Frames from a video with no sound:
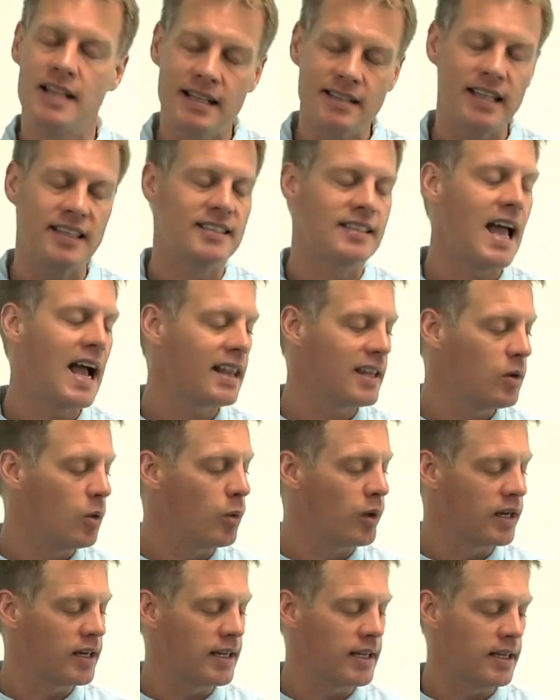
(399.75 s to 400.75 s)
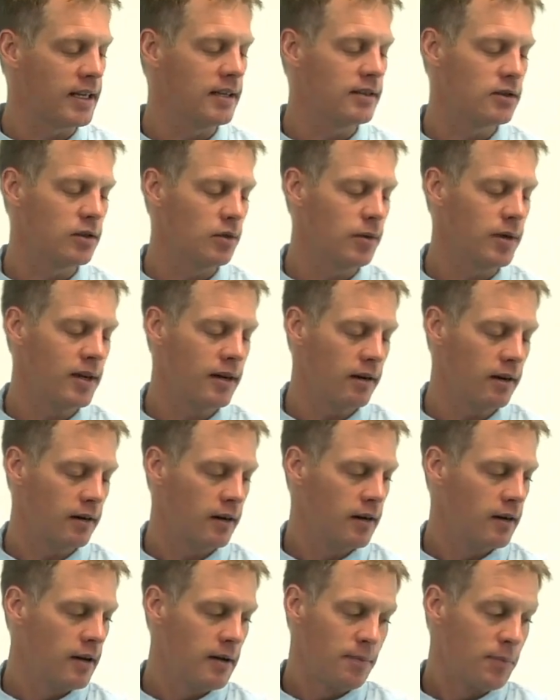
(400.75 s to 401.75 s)
And that's exactly what we're going to get into
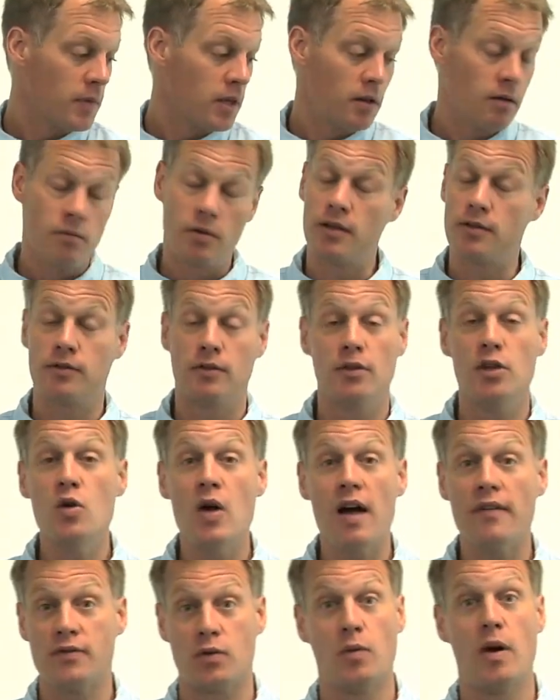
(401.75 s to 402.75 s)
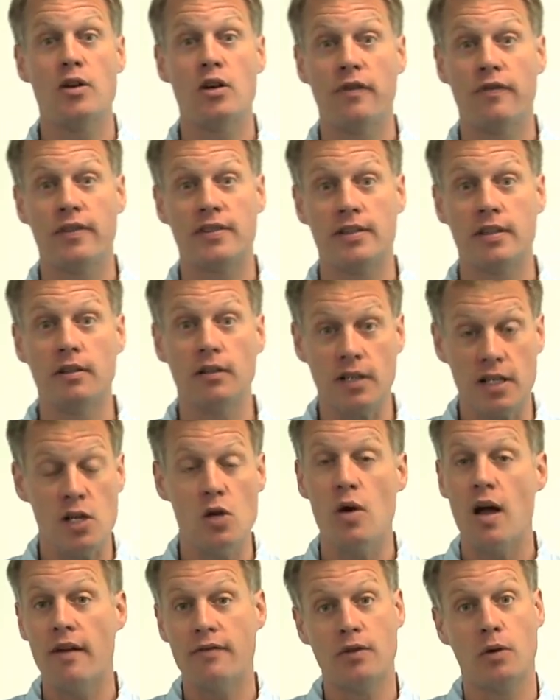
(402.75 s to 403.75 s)
here because you have to run your facility,
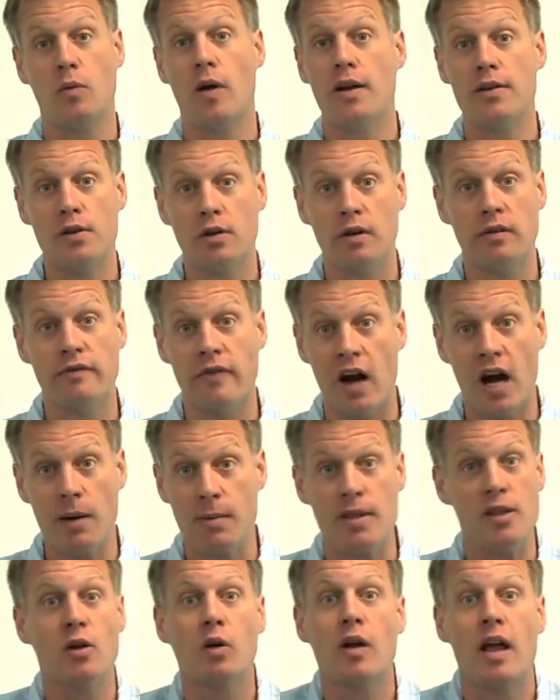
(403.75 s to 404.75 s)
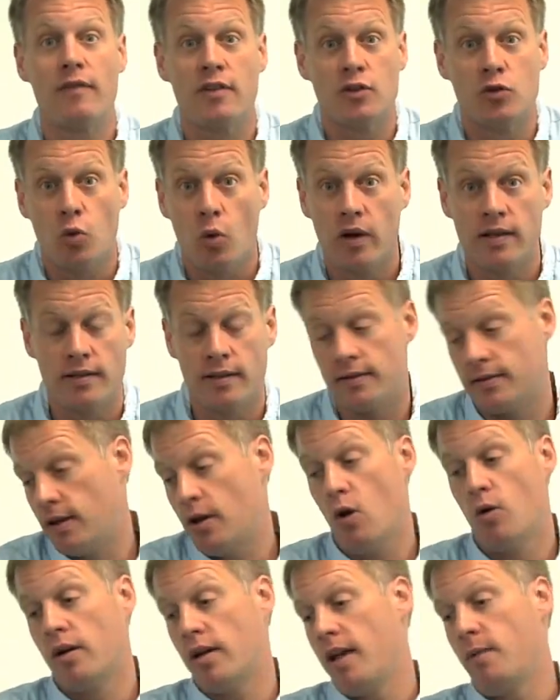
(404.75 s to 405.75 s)
you have to run your environment. You don't have a choice to
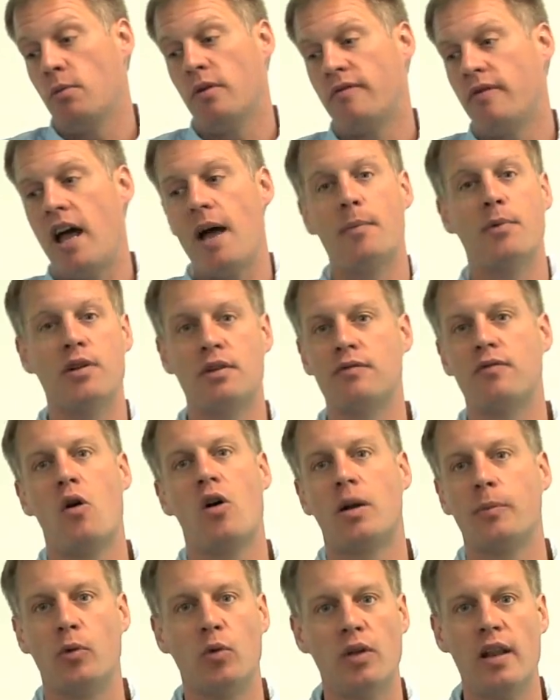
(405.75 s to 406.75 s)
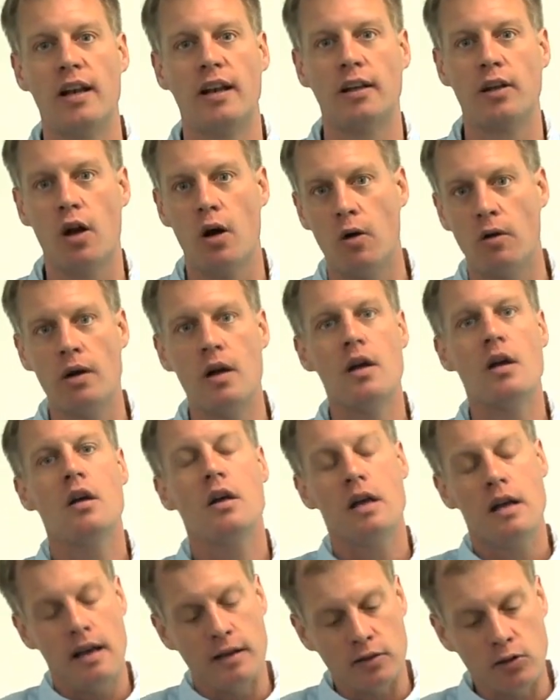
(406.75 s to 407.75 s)
say, okay, well, fine, we're just vulnerable, we'll let it go.
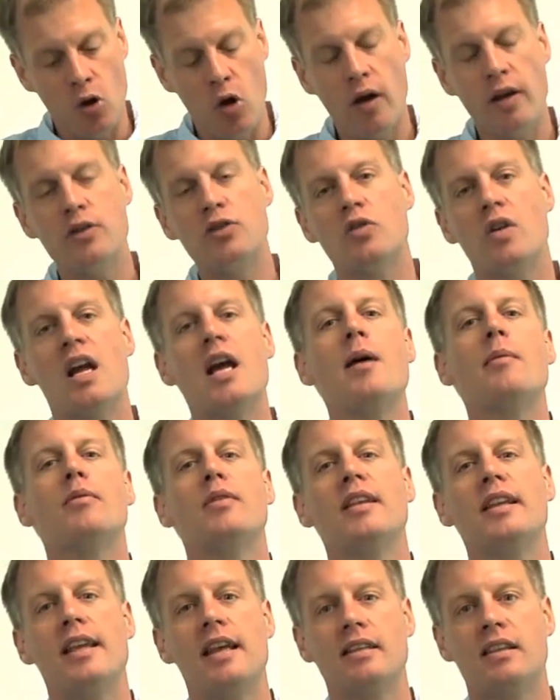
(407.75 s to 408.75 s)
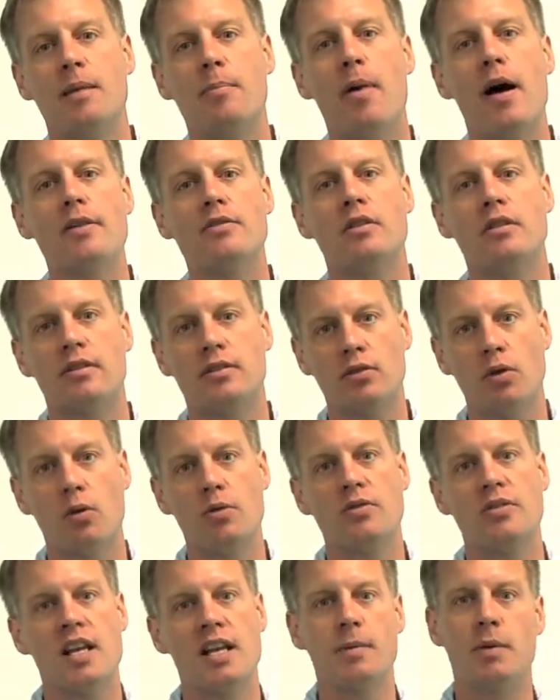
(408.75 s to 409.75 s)
As long as you're able to get the budget
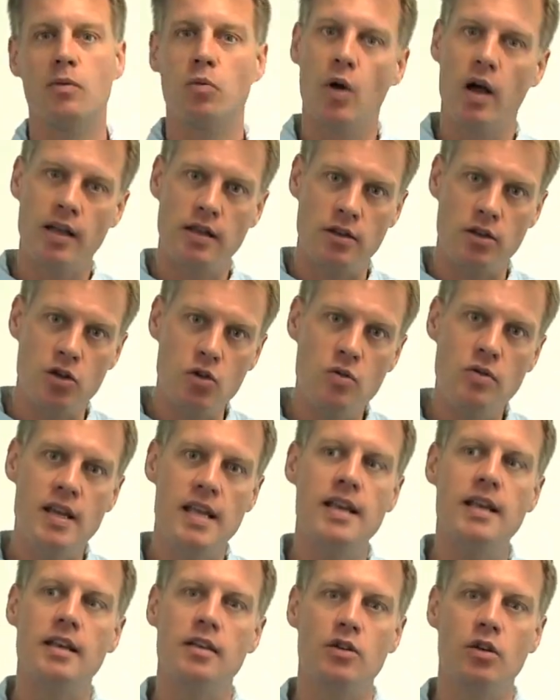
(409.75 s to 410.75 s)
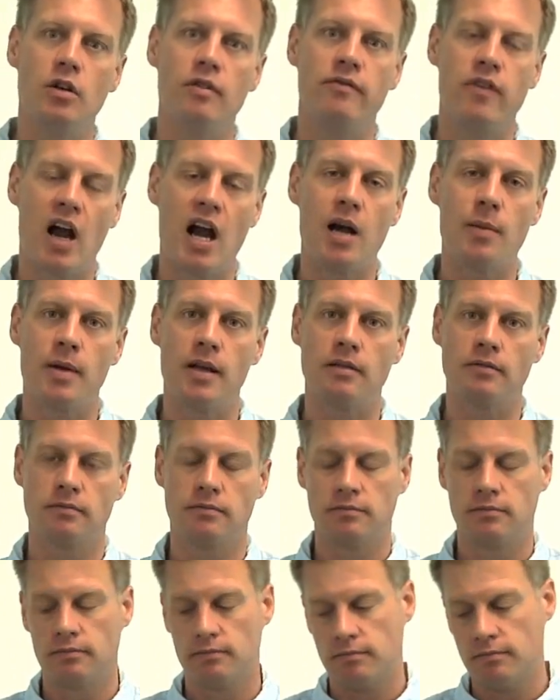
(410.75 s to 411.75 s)
associated with what you need in your environment,
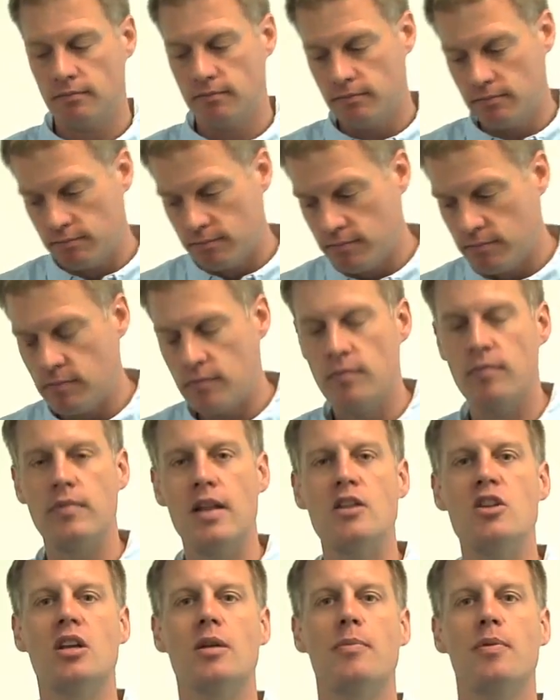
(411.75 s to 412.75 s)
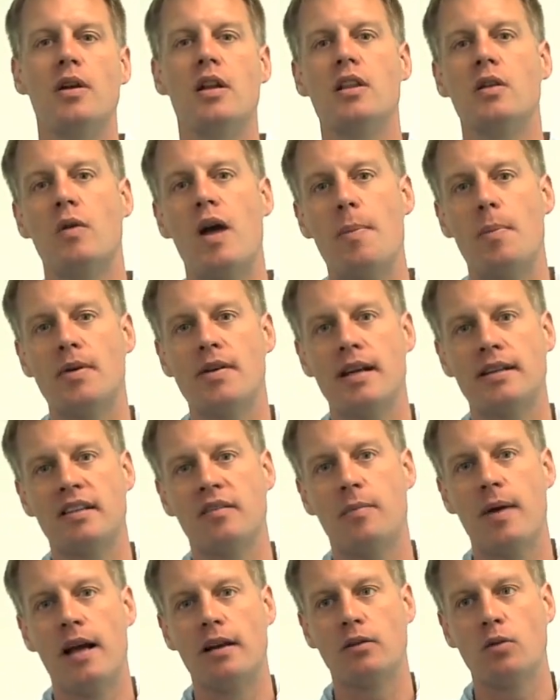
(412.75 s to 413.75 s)
then you can put in the right
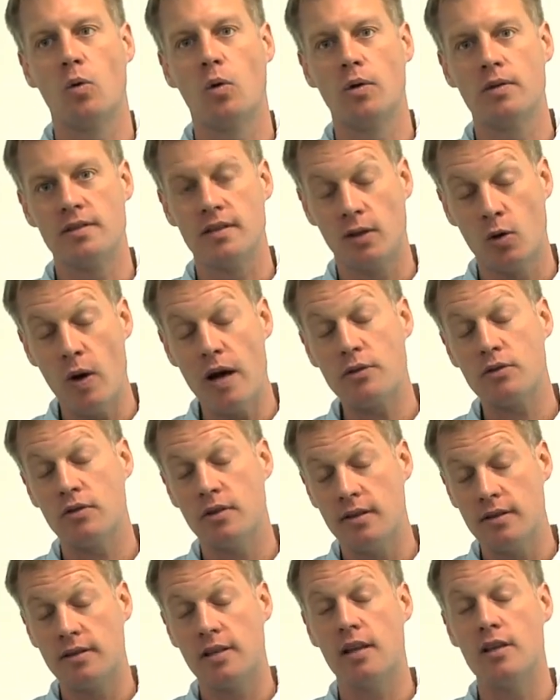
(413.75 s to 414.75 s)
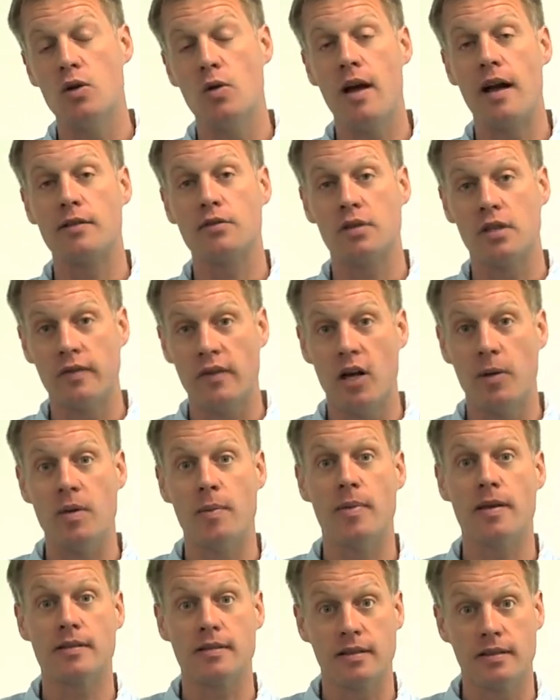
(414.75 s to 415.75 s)
protective backdoors. The question is, can you actually develop
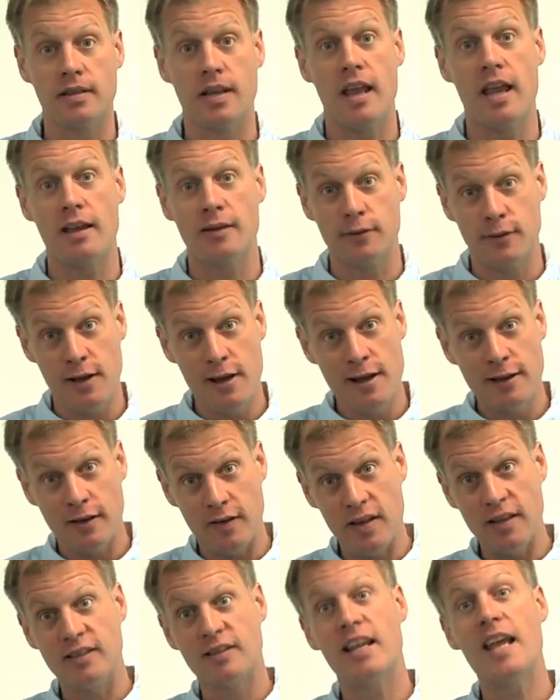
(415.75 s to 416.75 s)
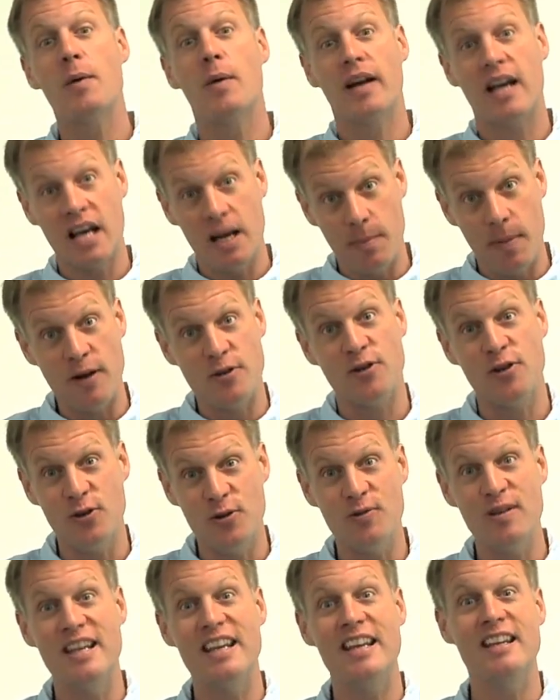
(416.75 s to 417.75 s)
the business case to then say what kind of budget
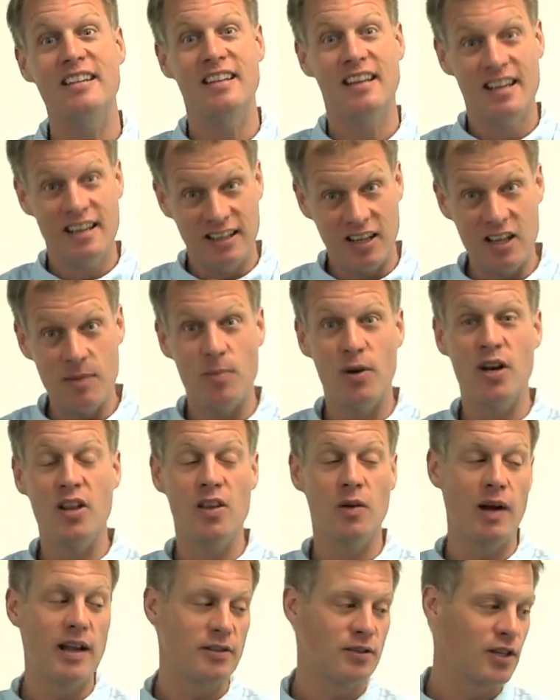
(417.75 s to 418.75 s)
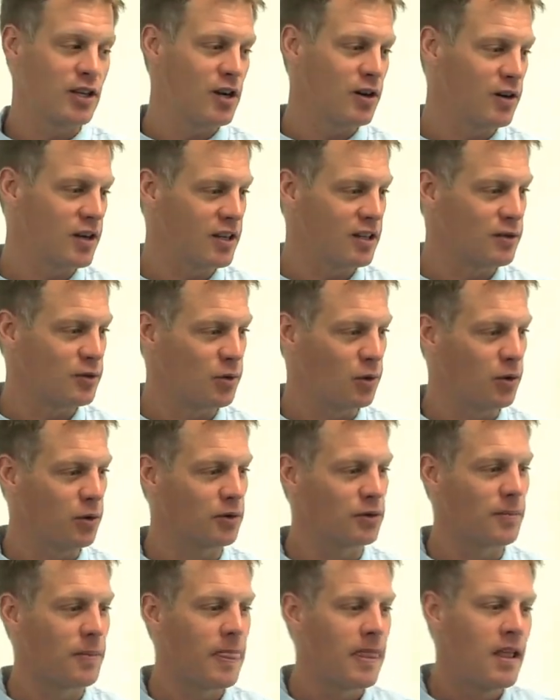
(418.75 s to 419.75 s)
you need to then put in the right security
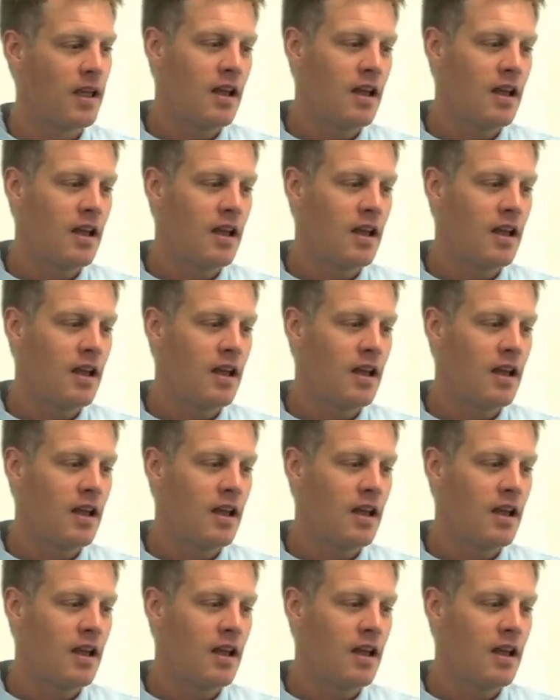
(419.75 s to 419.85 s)
controls?